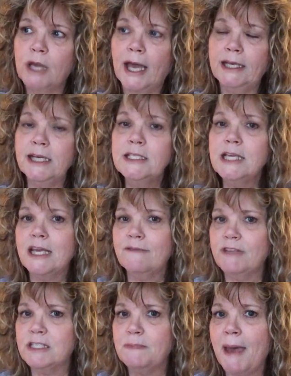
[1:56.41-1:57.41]
I need to
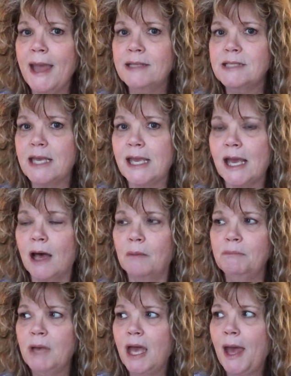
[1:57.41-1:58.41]
give this back to
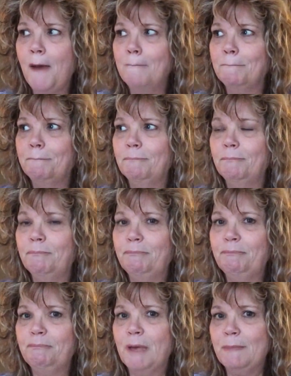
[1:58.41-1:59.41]
him
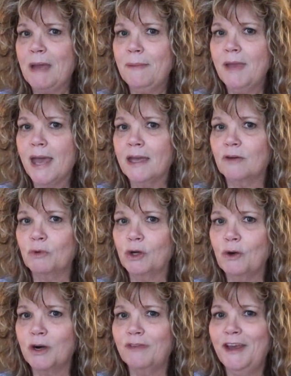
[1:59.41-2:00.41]
but maybe I can record a